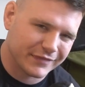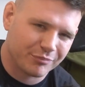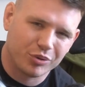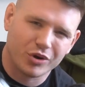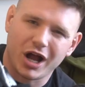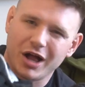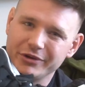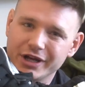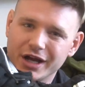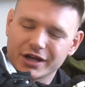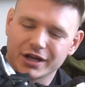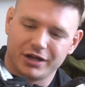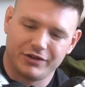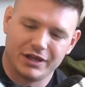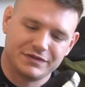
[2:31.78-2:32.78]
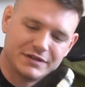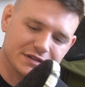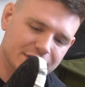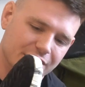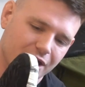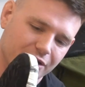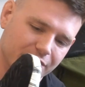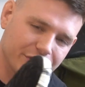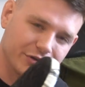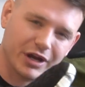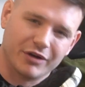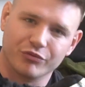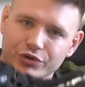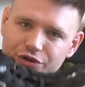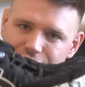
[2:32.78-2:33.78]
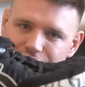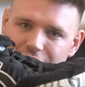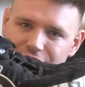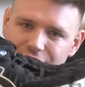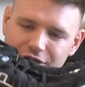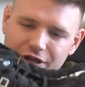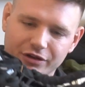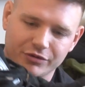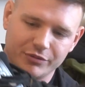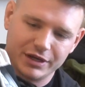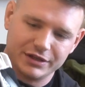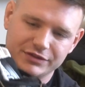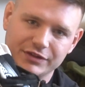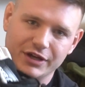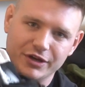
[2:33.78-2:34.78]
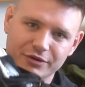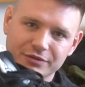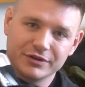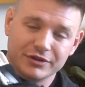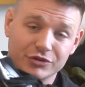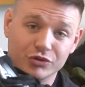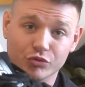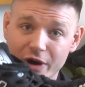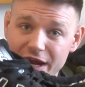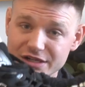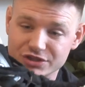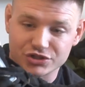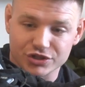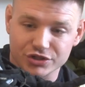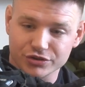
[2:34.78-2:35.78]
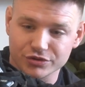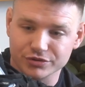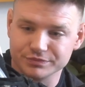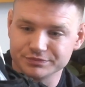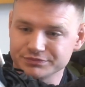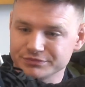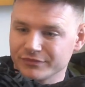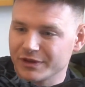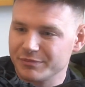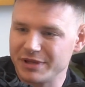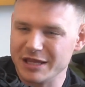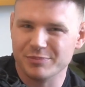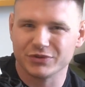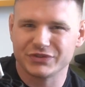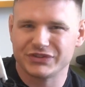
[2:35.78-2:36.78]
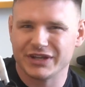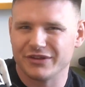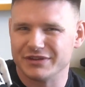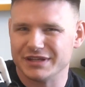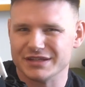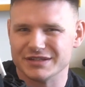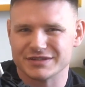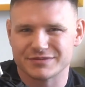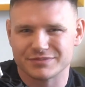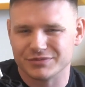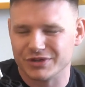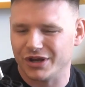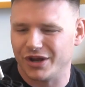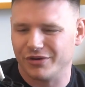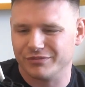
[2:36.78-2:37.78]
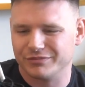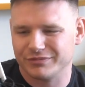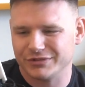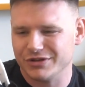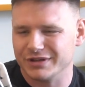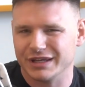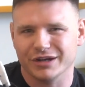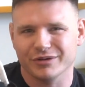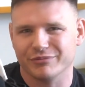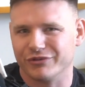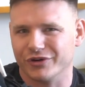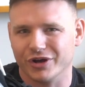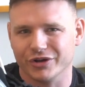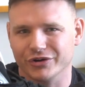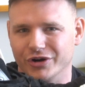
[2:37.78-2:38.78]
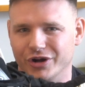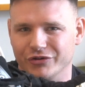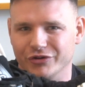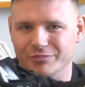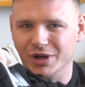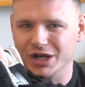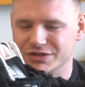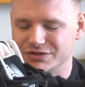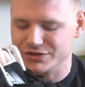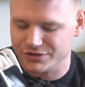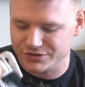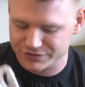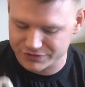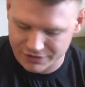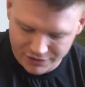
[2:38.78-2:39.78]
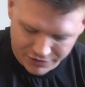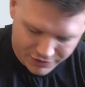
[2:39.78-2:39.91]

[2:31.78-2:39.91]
Probably not gonna let these go either. I really love the colorway. So great shoe. People sell these, you know, you can get them for under 100 bucks used.